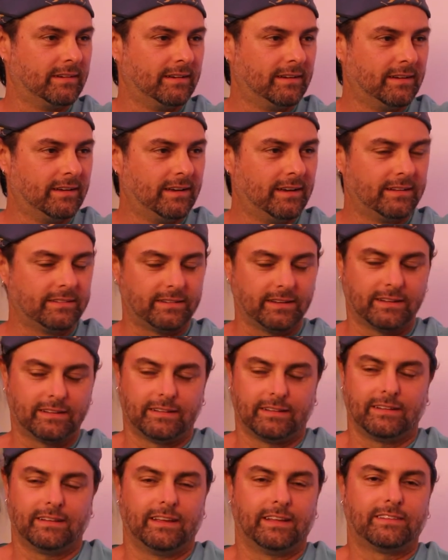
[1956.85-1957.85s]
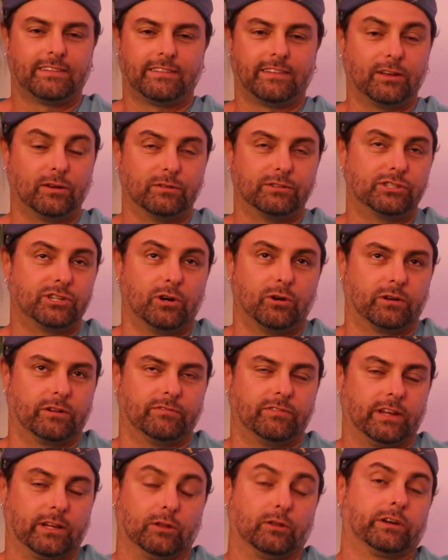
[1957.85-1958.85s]
Yeah. It's like it's the old joke
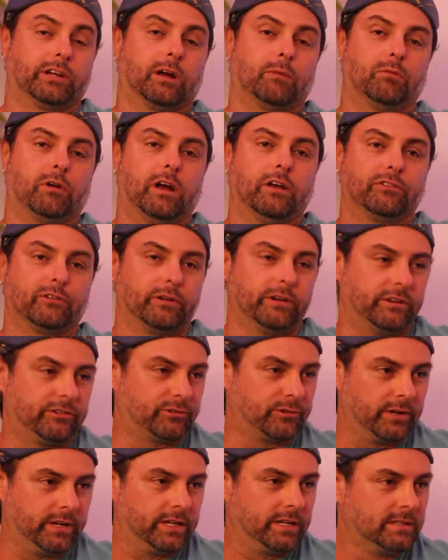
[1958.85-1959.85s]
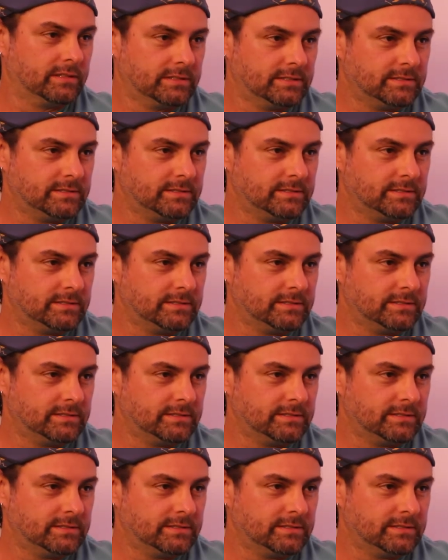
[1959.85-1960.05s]
of like look at our browser history.